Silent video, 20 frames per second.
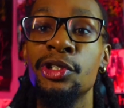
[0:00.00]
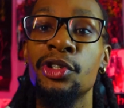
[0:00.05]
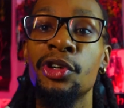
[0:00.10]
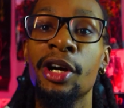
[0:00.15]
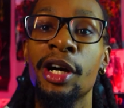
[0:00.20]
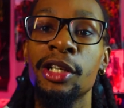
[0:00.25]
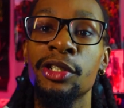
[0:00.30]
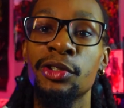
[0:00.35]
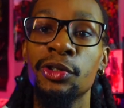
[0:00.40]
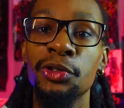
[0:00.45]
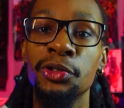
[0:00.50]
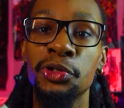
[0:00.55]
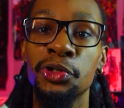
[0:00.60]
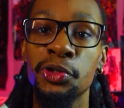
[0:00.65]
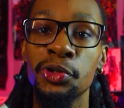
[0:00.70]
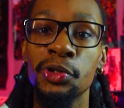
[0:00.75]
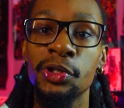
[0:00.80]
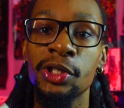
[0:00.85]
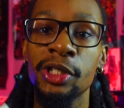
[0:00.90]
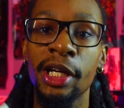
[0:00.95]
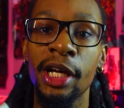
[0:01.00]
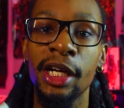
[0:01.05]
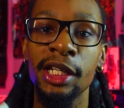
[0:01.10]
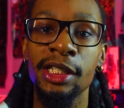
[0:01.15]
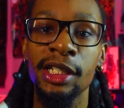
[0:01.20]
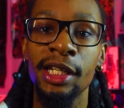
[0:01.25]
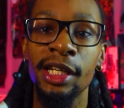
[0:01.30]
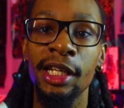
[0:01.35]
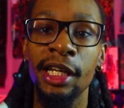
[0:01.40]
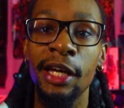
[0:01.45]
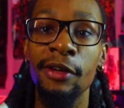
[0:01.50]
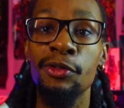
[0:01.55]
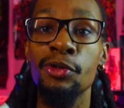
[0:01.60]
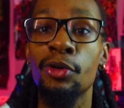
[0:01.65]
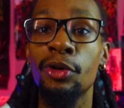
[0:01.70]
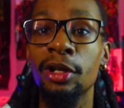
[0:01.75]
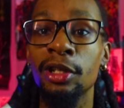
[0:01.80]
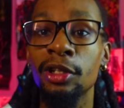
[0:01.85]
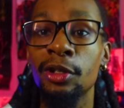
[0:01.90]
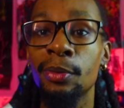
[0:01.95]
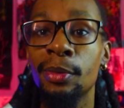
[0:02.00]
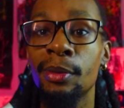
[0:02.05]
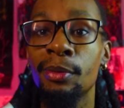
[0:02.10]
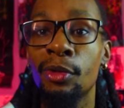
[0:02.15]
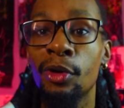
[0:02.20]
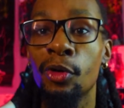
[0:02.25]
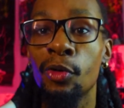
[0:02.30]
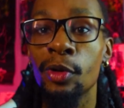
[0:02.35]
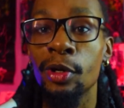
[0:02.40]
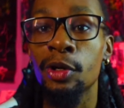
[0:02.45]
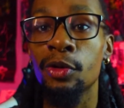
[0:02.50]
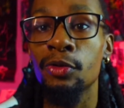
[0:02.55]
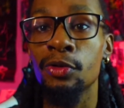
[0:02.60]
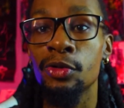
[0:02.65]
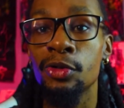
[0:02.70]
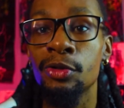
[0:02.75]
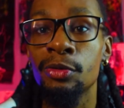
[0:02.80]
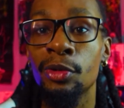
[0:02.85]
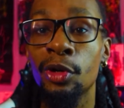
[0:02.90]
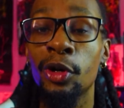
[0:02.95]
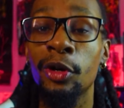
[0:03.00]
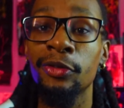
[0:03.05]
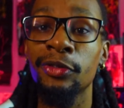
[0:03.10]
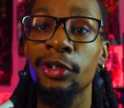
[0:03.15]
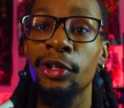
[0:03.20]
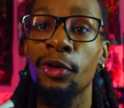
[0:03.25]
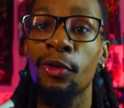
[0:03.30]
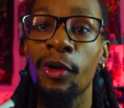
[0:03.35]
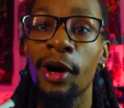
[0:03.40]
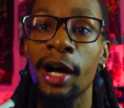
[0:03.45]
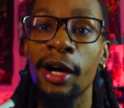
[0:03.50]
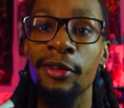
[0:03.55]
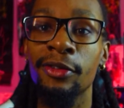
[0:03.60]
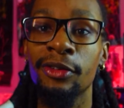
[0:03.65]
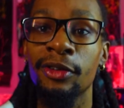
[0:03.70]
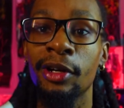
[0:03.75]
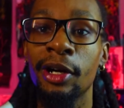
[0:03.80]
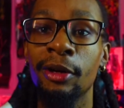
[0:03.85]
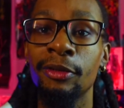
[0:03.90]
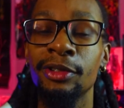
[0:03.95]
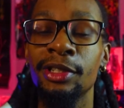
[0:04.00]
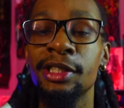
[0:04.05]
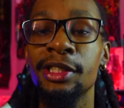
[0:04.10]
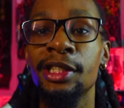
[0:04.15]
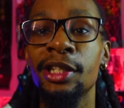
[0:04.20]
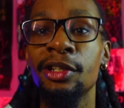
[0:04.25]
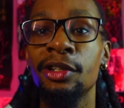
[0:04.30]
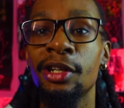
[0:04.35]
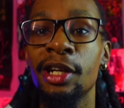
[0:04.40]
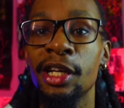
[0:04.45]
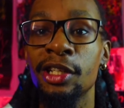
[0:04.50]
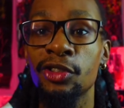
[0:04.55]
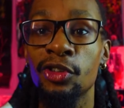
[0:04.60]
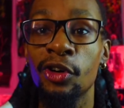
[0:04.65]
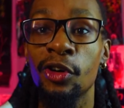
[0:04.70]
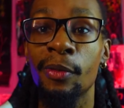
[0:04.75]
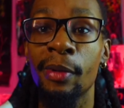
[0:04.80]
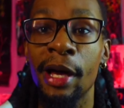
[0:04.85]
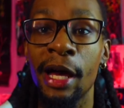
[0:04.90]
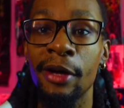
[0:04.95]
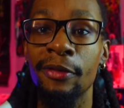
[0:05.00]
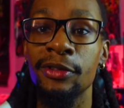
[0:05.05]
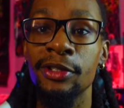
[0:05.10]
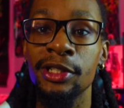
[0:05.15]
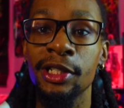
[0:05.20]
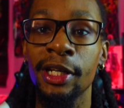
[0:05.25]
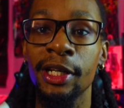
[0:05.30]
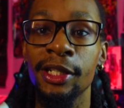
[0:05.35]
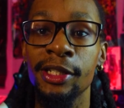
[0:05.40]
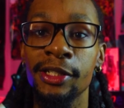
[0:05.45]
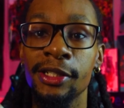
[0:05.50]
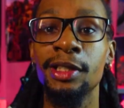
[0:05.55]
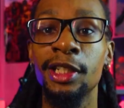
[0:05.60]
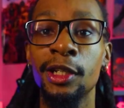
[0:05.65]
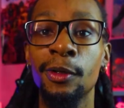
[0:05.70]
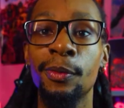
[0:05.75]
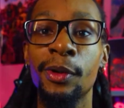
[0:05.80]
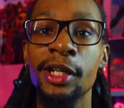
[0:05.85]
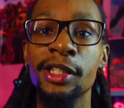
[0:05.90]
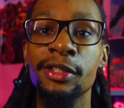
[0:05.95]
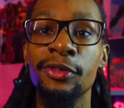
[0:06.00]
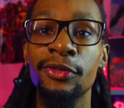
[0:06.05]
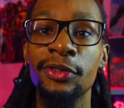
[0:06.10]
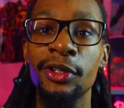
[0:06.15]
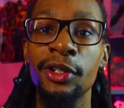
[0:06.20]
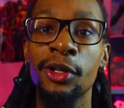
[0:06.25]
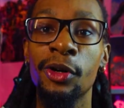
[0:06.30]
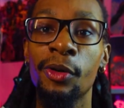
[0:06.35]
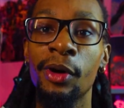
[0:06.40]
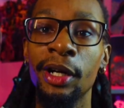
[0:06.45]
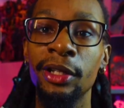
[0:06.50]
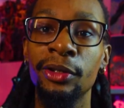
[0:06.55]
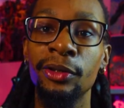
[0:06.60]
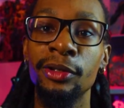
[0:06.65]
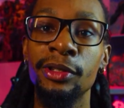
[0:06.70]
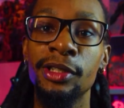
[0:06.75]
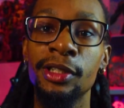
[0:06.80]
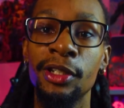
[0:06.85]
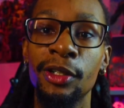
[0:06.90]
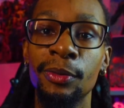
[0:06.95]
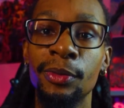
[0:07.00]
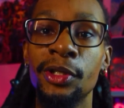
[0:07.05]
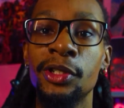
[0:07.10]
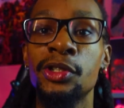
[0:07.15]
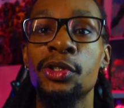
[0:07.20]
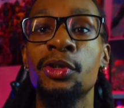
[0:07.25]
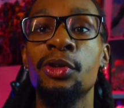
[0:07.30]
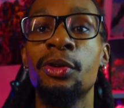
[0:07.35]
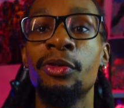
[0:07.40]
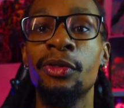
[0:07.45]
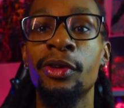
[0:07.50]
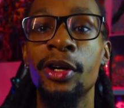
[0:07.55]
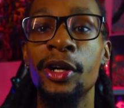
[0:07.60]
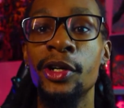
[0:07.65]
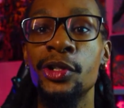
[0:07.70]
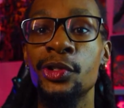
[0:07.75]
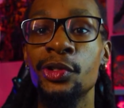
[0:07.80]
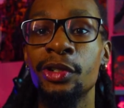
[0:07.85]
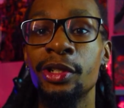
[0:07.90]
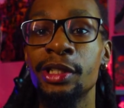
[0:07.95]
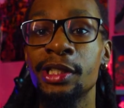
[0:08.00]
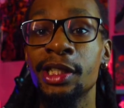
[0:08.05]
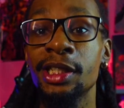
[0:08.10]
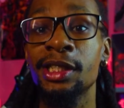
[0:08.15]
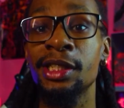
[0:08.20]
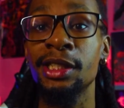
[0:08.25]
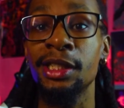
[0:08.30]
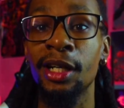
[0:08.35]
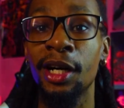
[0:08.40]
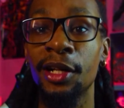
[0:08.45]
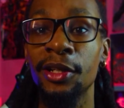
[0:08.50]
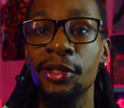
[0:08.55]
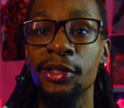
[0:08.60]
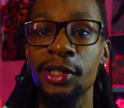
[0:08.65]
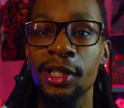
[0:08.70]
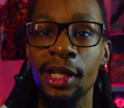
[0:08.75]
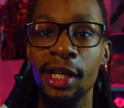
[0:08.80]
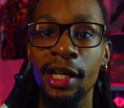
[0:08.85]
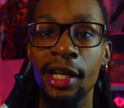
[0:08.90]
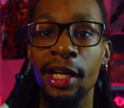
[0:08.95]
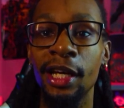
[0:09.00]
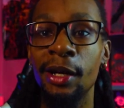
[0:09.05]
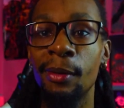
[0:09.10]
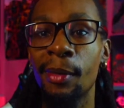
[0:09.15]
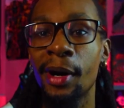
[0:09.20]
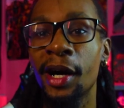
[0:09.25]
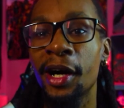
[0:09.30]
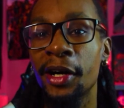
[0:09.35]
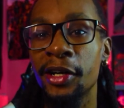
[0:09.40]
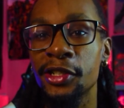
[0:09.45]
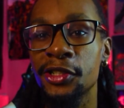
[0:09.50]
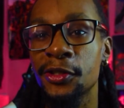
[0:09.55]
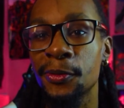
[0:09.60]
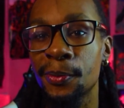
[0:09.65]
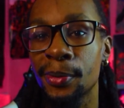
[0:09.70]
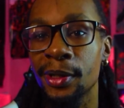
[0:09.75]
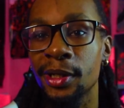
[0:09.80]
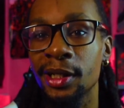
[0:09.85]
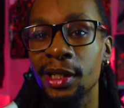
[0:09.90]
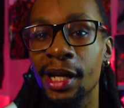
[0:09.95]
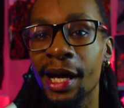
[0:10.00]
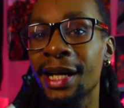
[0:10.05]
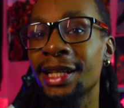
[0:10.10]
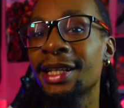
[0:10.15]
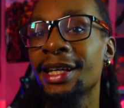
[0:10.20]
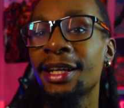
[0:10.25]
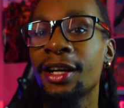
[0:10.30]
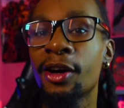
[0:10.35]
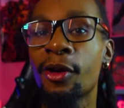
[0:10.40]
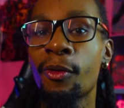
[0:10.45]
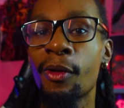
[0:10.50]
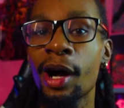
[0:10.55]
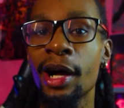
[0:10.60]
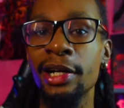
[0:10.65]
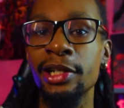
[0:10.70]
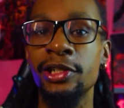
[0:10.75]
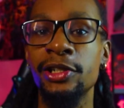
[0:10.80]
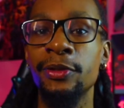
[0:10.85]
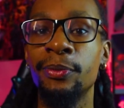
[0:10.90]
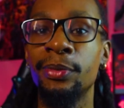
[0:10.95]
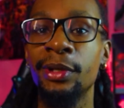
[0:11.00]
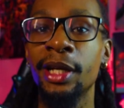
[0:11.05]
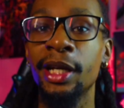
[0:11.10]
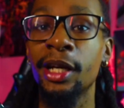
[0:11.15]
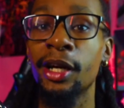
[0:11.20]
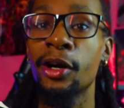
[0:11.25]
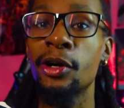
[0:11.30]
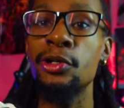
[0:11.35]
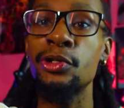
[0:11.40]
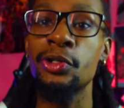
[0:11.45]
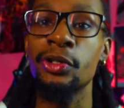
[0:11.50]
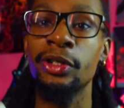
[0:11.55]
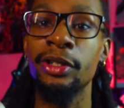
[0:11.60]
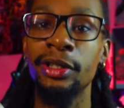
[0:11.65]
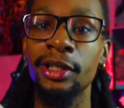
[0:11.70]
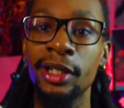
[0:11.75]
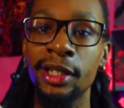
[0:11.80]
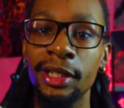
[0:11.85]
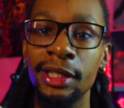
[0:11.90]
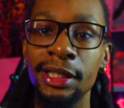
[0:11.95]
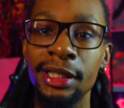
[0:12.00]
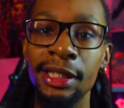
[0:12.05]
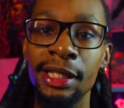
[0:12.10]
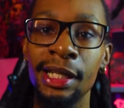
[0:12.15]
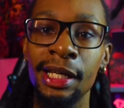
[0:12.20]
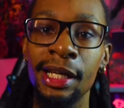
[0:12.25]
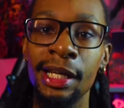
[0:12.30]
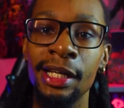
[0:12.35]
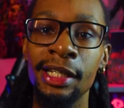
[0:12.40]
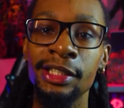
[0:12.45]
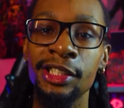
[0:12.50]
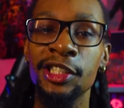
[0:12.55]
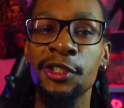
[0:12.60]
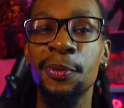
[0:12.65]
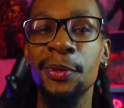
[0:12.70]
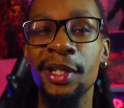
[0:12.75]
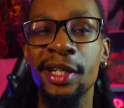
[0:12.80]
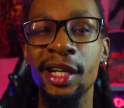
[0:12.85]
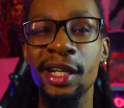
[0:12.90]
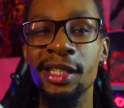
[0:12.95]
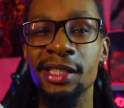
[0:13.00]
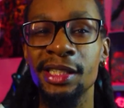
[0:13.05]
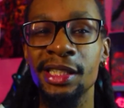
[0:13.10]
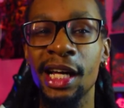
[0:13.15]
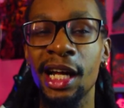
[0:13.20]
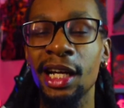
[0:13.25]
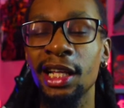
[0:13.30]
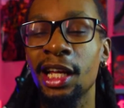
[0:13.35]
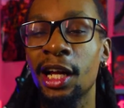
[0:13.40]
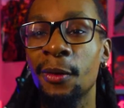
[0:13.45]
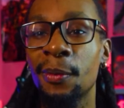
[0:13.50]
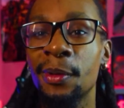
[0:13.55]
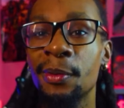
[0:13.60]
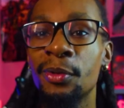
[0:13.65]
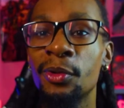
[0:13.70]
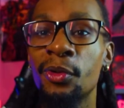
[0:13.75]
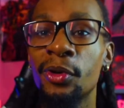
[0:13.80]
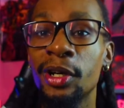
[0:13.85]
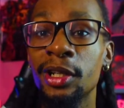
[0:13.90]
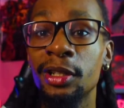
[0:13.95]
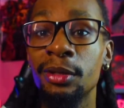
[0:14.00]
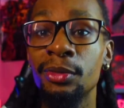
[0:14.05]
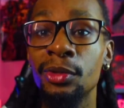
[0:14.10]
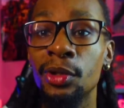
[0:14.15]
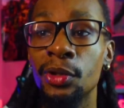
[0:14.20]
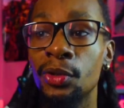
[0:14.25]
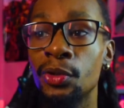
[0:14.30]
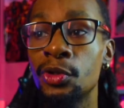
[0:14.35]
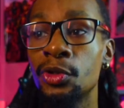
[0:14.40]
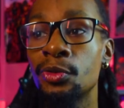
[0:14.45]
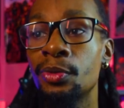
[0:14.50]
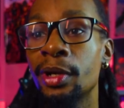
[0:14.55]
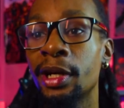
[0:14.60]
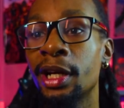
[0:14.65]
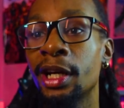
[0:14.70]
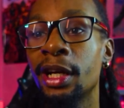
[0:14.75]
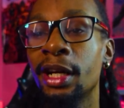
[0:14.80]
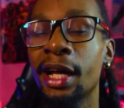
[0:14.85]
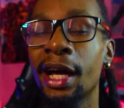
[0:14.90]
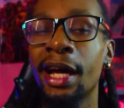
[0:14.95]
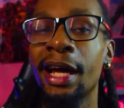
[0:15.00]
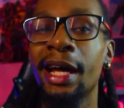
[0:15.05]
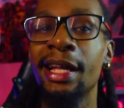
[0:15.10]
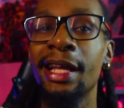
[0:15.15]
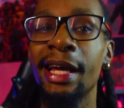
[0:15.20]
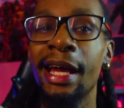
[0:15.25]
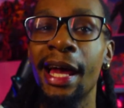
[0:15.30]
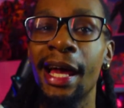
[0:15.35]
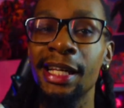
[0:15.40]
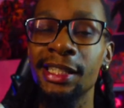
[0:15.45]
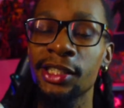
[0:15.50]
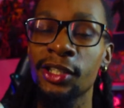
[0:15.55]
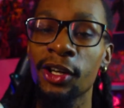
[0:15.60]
you guys go true to size. If you want a little bit more wiggle room, or if you're a wide footer, I would then tell you guys go up half a size. And the pricing for the Kawhi 3 is going to be a total of $160. And in my honest opinion, I think Kawhi should be at $130, just because not a lot of people wear them to hoop, and they're not as